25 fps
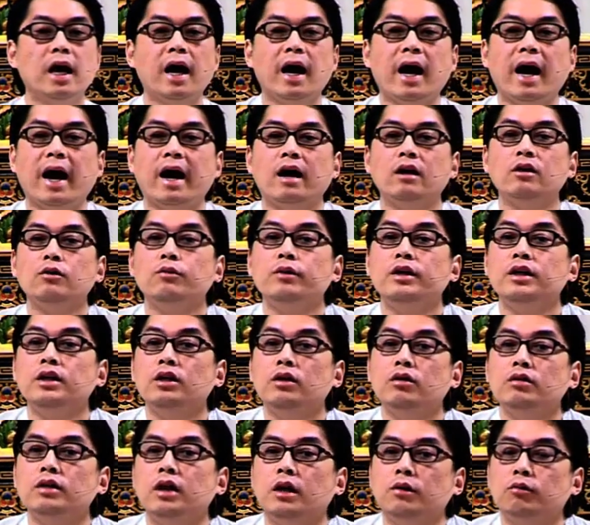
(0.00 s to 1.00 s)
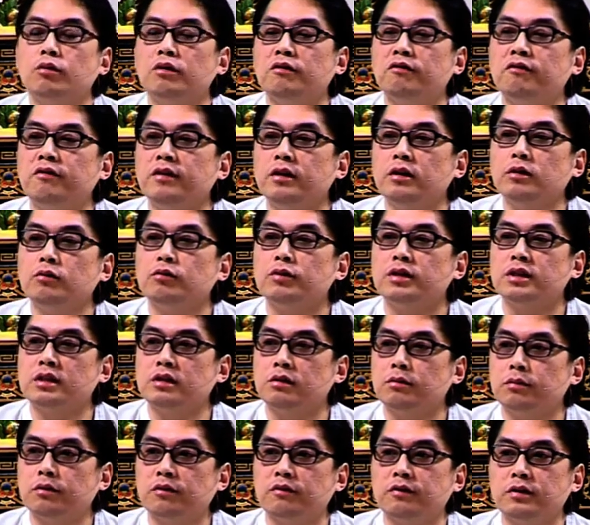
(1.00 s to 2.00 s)
How do we know that we're filled with
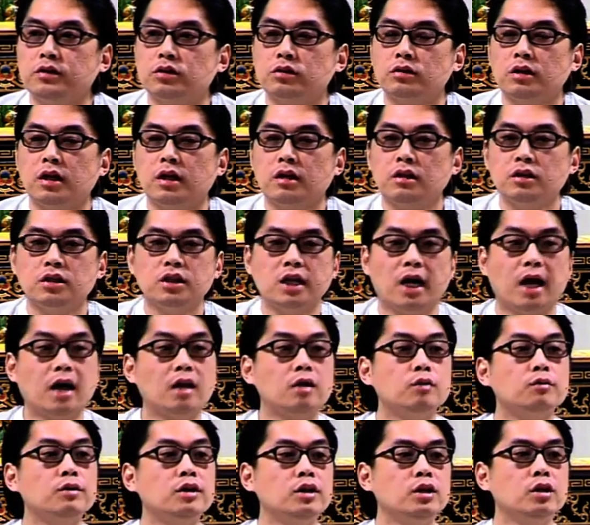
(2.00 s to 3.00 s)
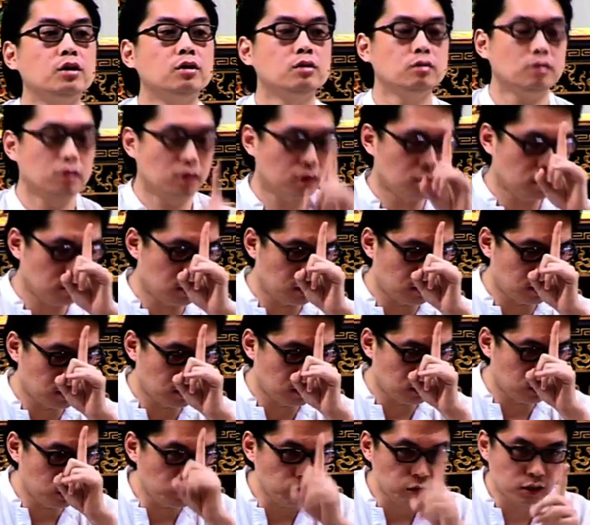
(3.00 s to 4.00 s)
superficial knowledge? How do we know?
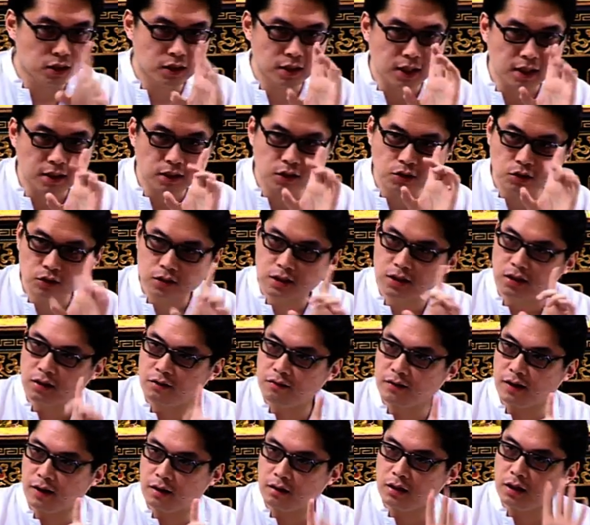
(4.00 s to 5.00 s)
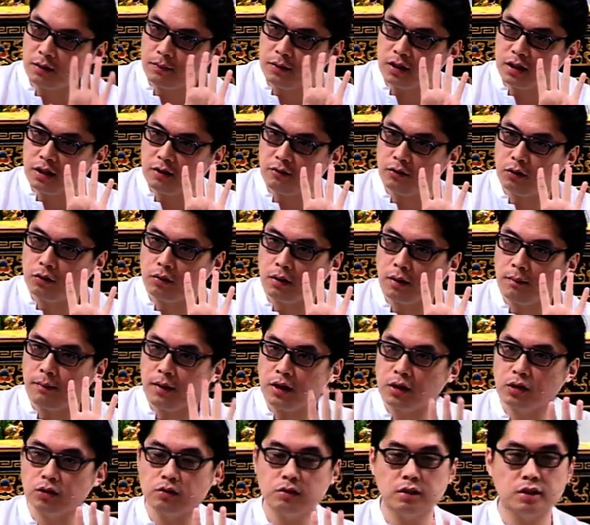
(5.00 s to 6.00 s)
You test yourself out. Let me give you a
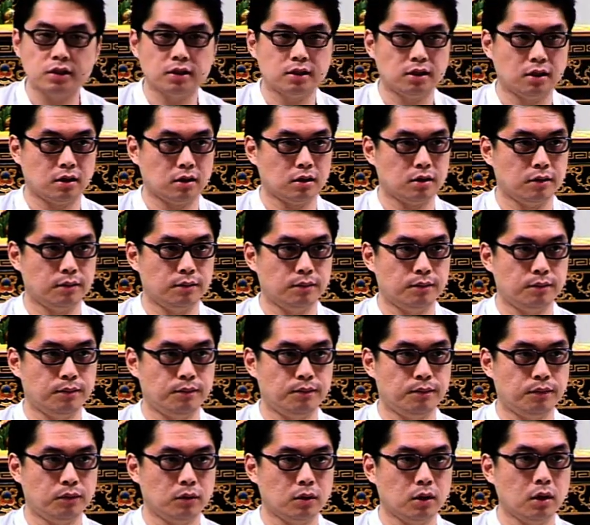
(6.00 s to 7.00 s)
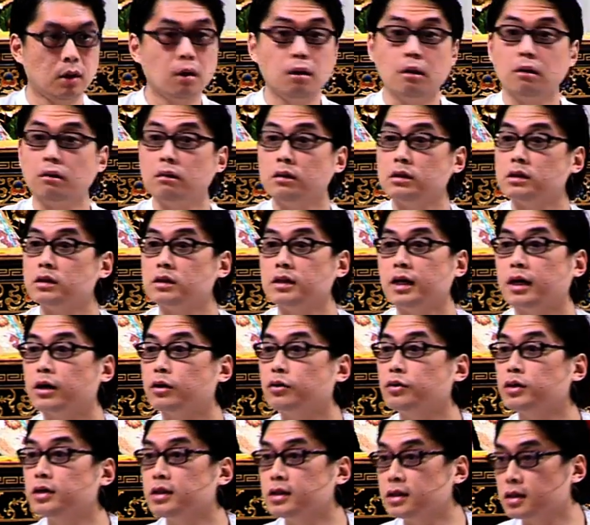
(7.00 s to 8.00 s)
measuring stick. This is not
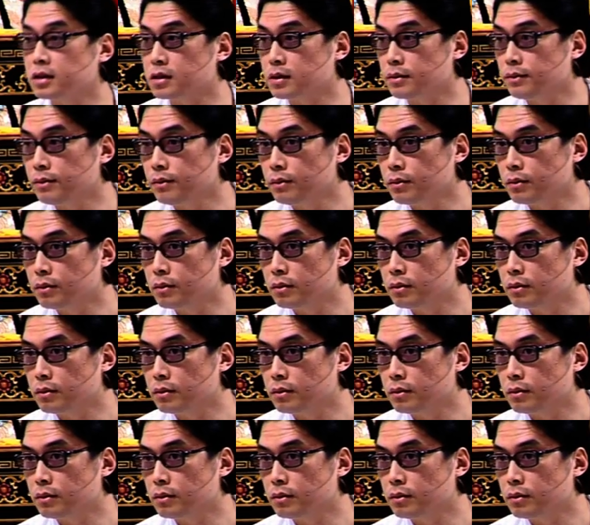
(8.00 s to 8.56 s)
criticism.